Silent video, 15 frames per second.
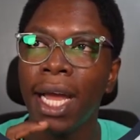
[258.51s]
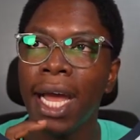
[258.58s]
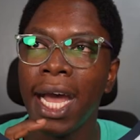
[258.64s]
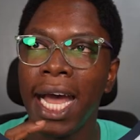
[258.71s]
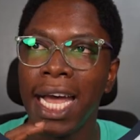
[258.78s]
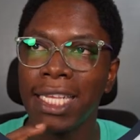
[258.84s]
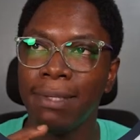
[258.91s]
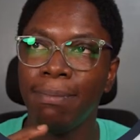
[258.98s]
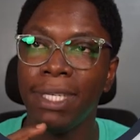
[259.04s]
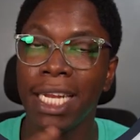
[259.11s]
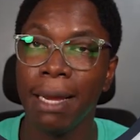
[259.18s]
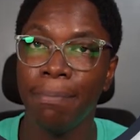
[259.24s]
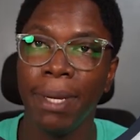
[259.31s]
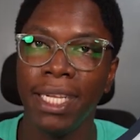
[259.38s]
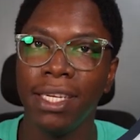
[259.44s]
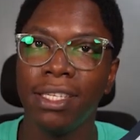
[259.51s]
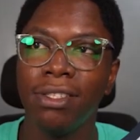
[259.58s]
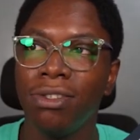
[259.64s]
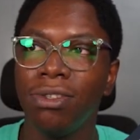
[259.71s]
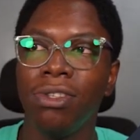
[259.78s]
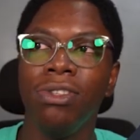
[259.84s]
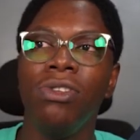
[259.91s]
has been appended
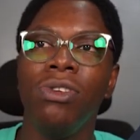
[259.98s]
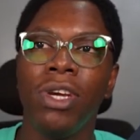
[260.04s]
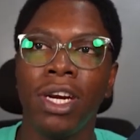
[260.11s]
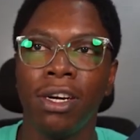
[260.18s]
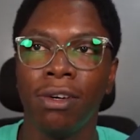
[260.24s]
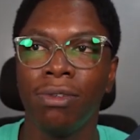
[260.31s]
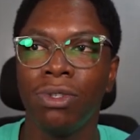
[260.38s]
to the U R L.